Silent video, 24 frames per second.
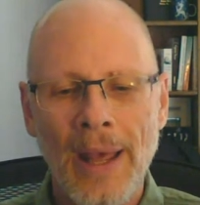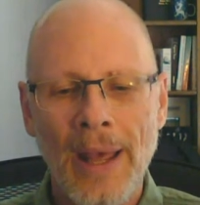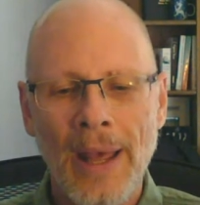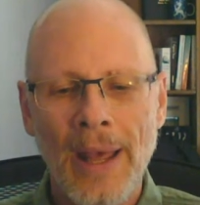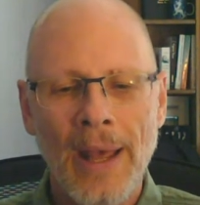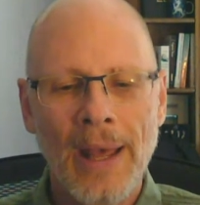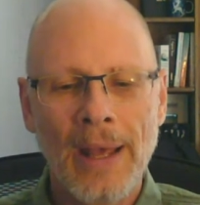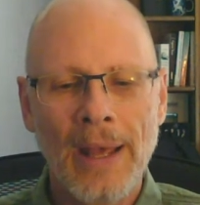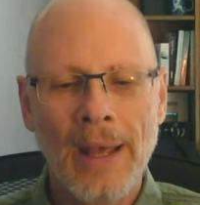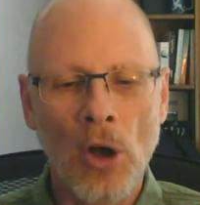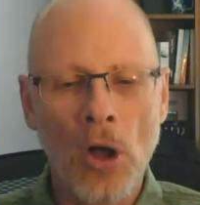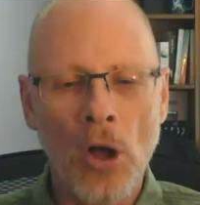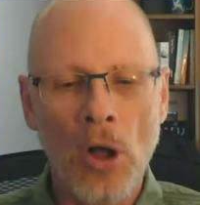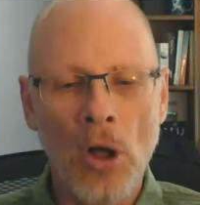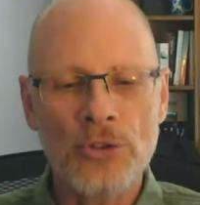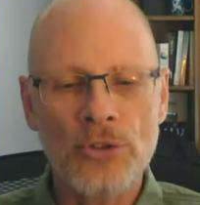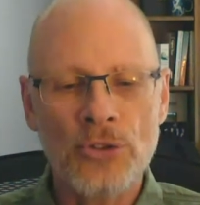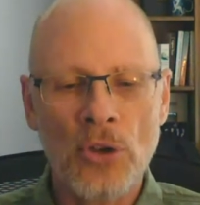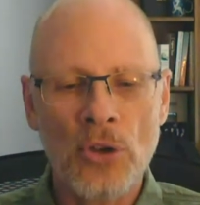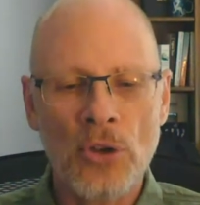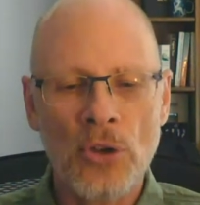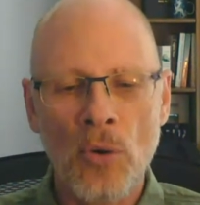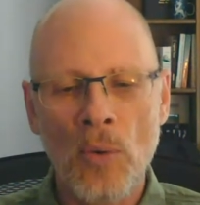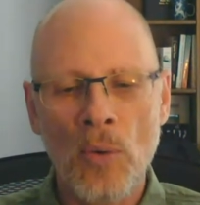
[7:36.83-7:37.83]
and
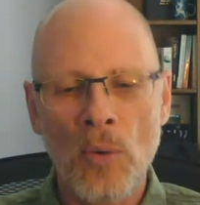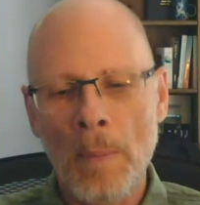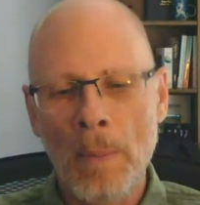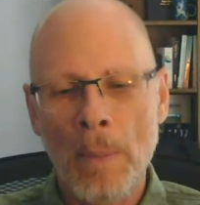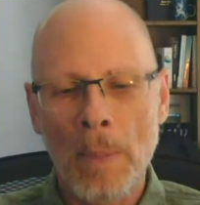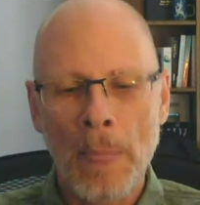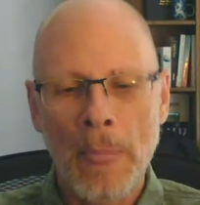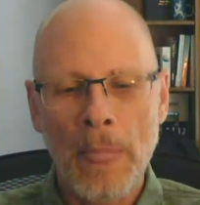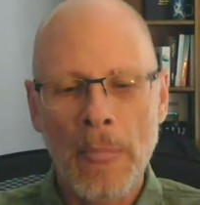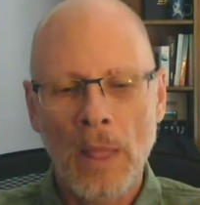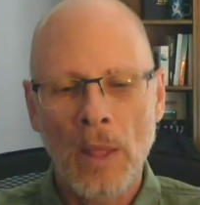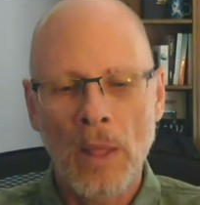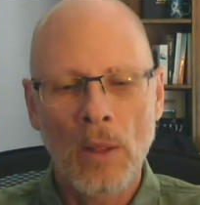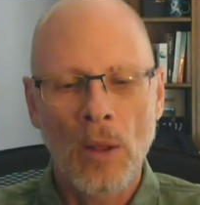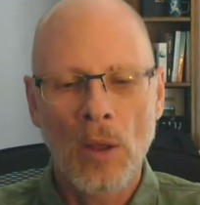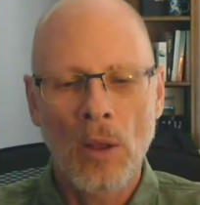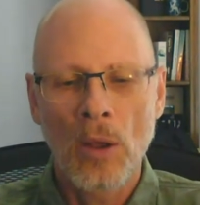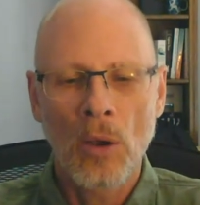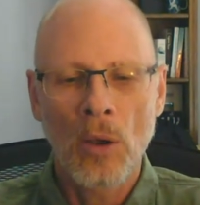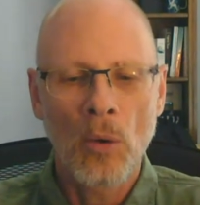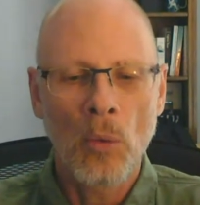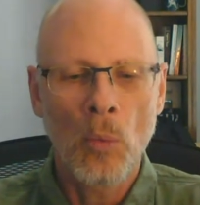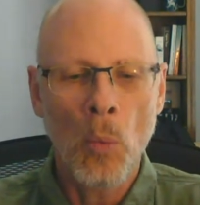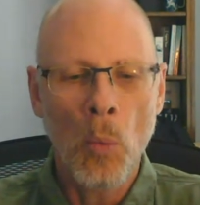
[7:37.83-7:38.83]
also
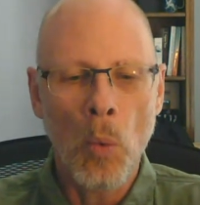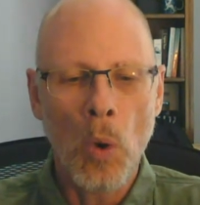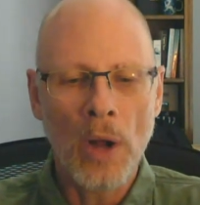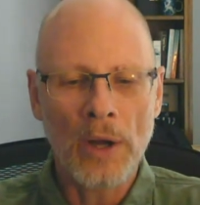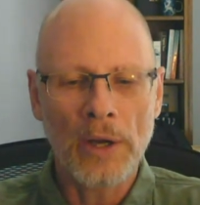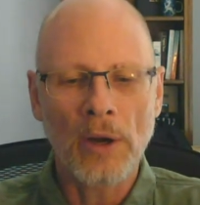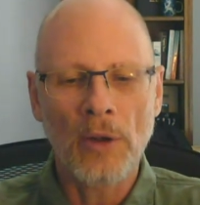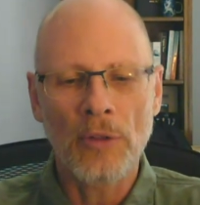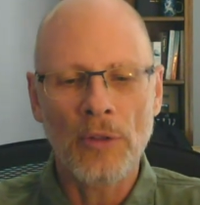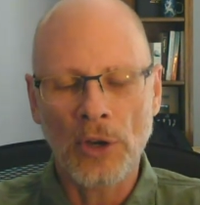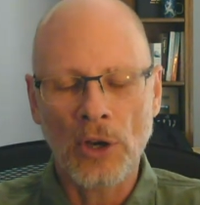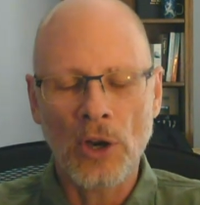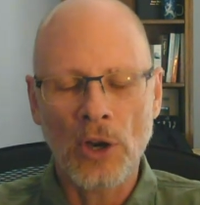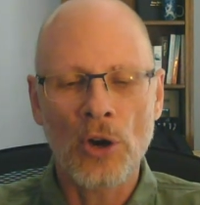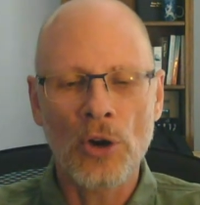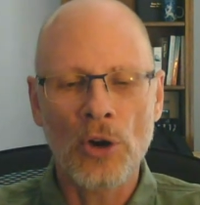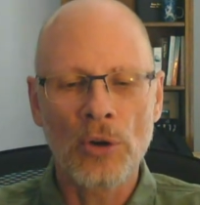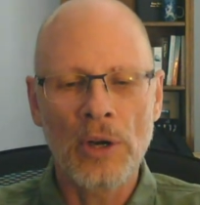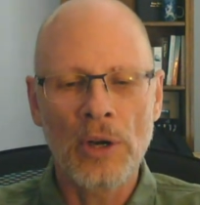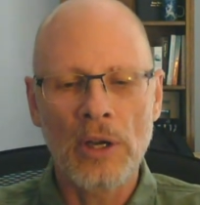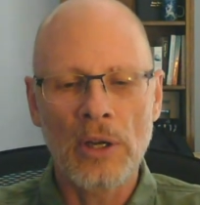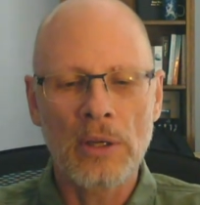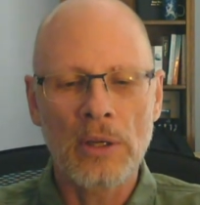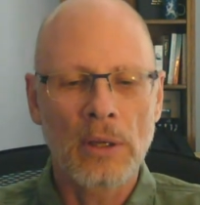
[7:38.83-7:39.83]
what are the
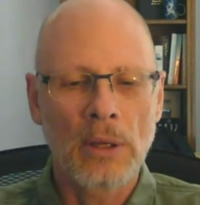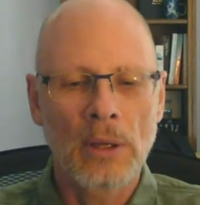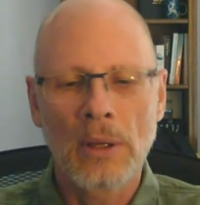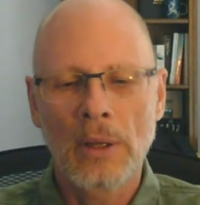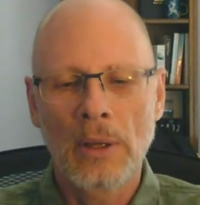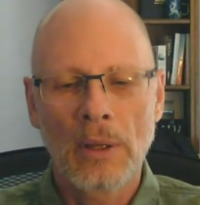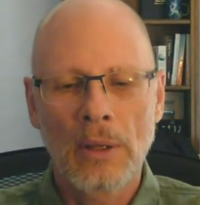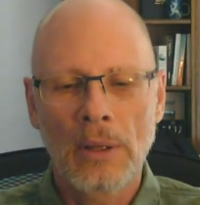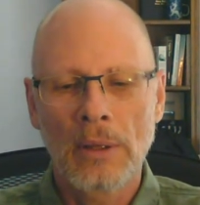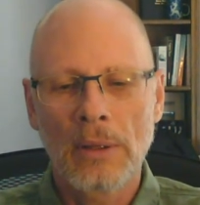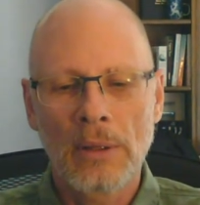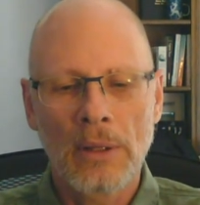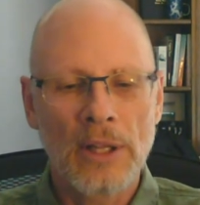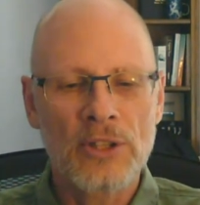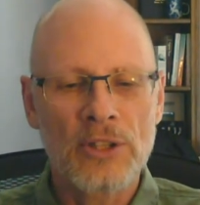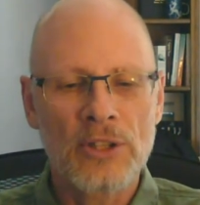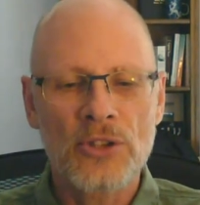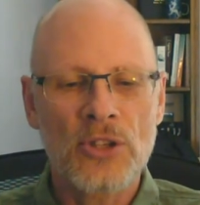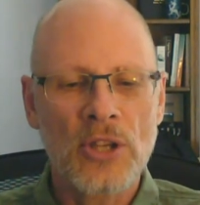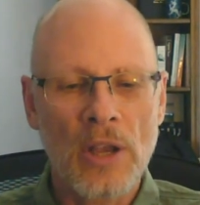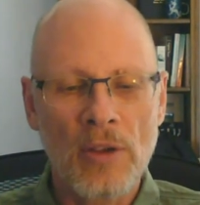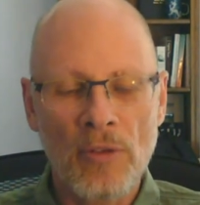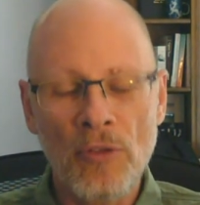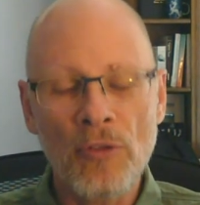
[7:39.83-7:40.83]
current,
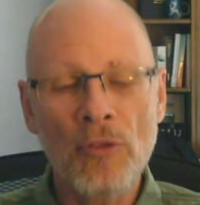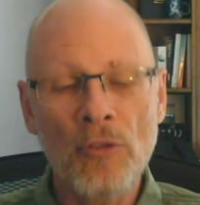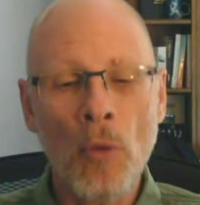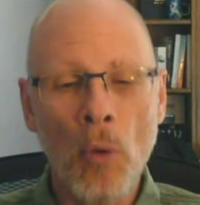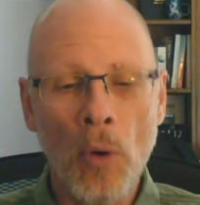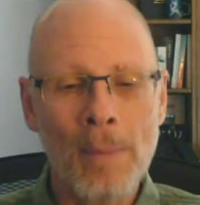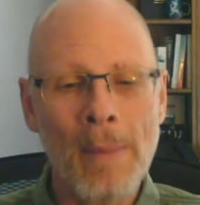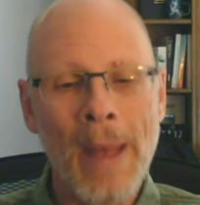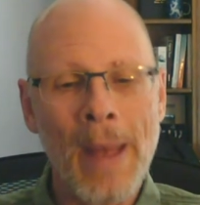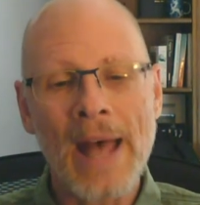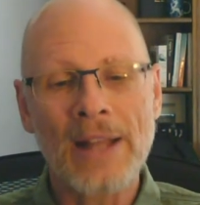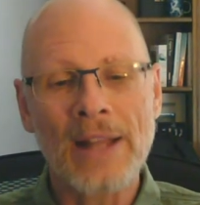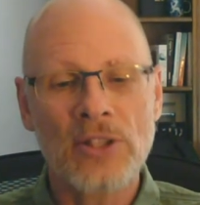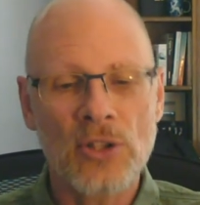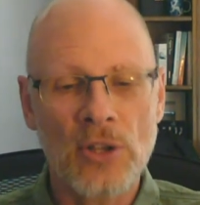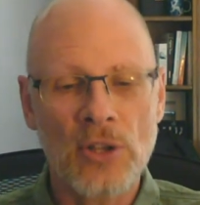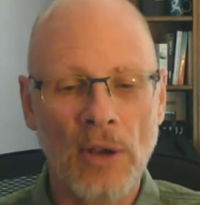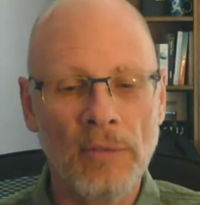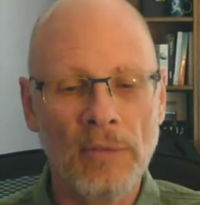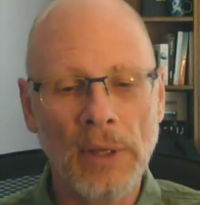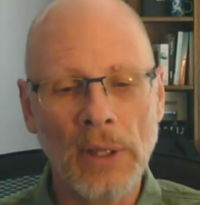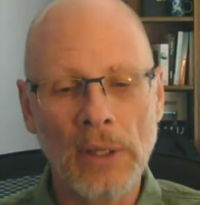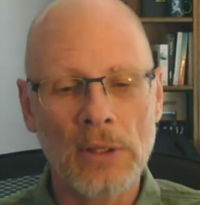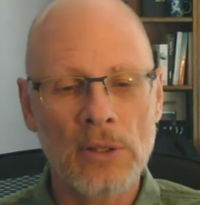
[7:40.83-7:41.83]
let's say,
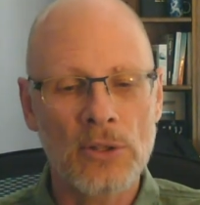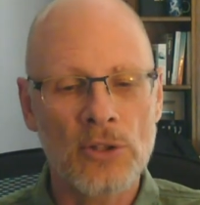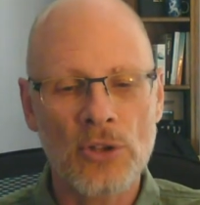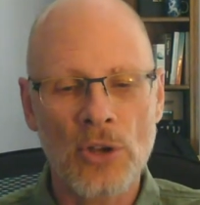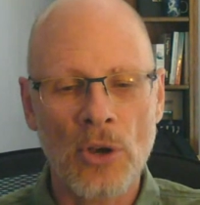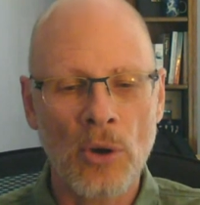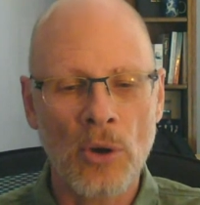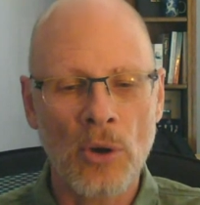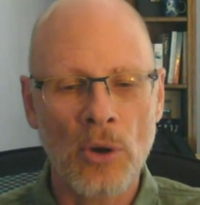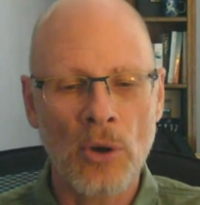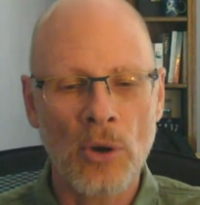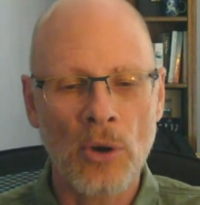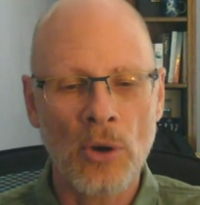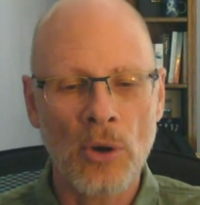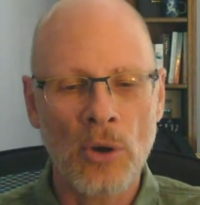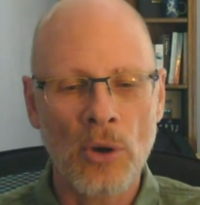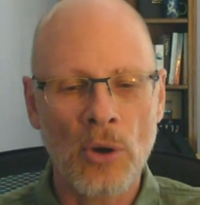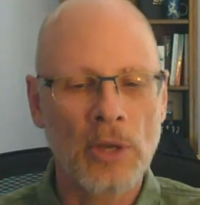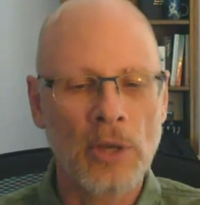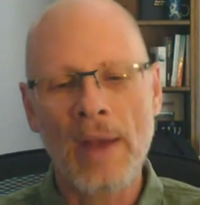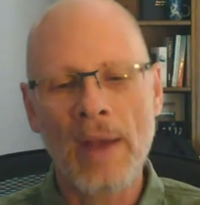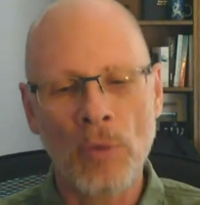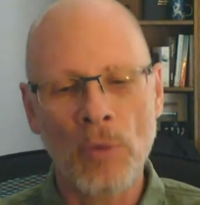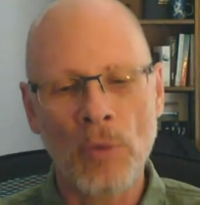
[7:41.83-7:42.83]
formats of it. So, I
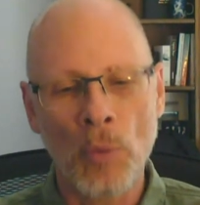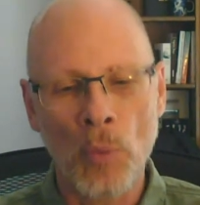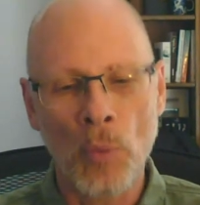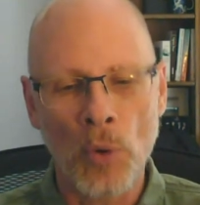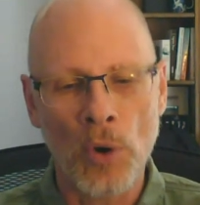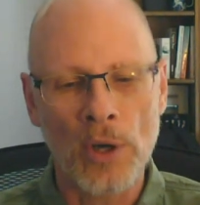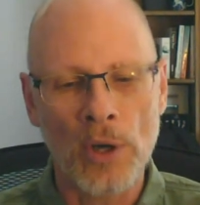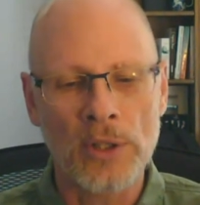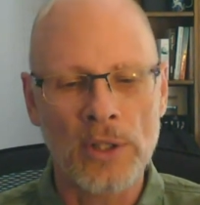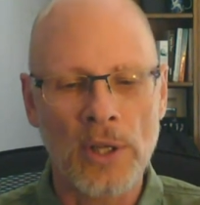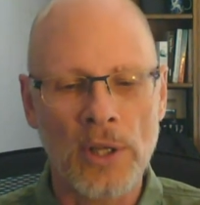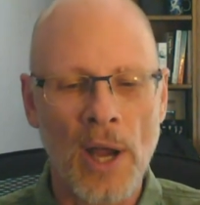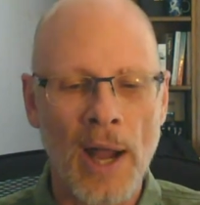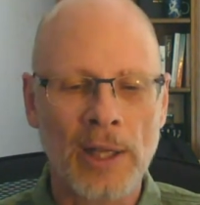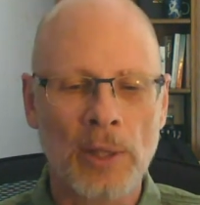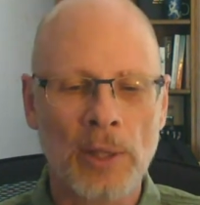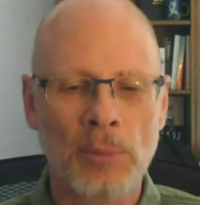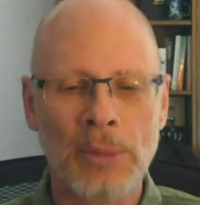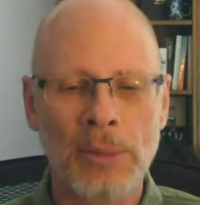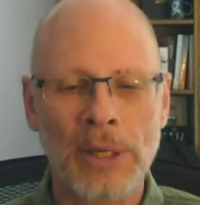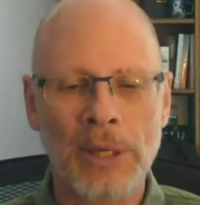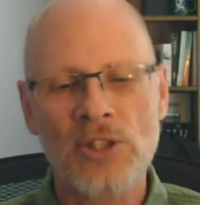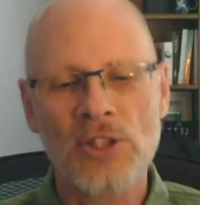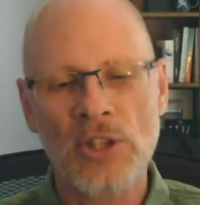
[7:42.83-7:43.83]
have a Word document, I
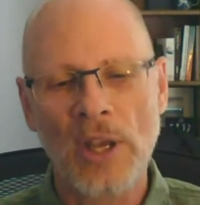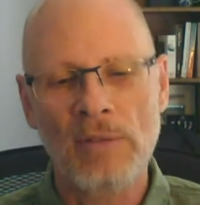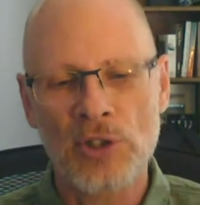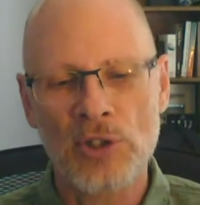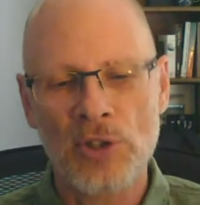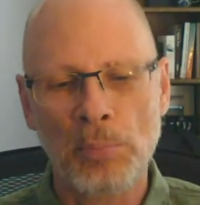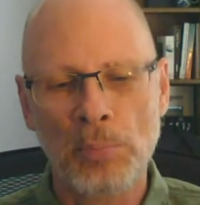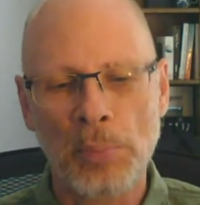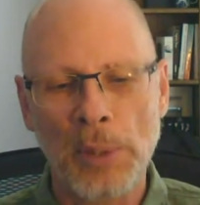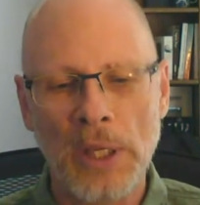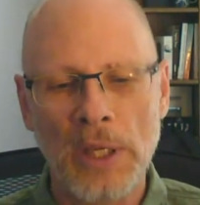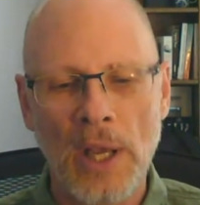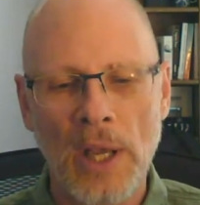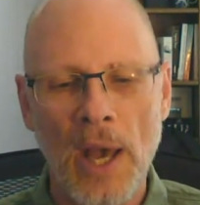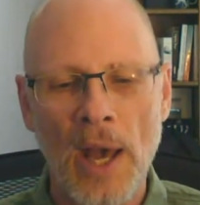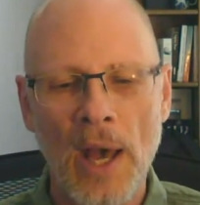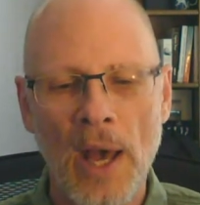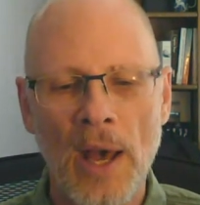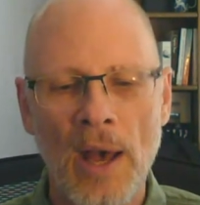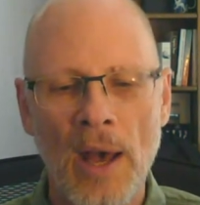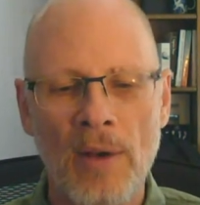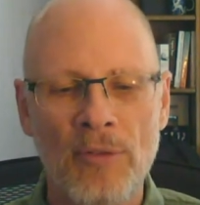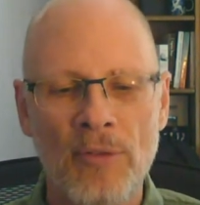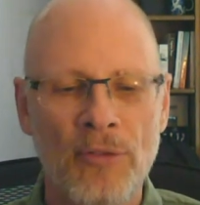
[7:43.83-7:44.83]
save it as a
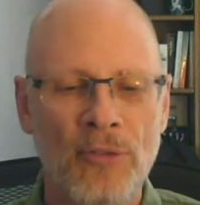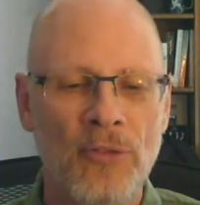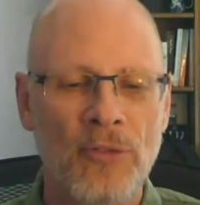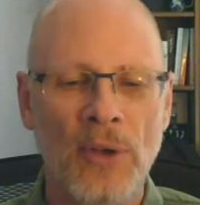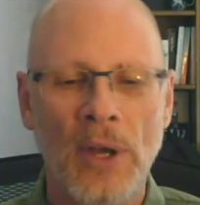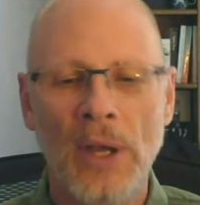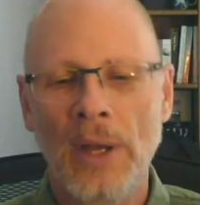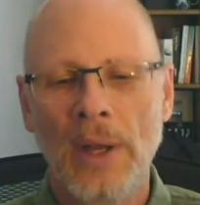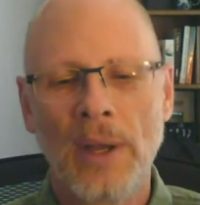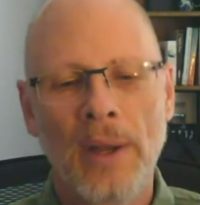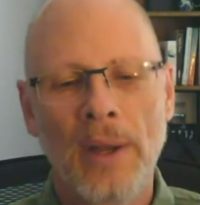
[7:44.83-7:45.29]
PDF,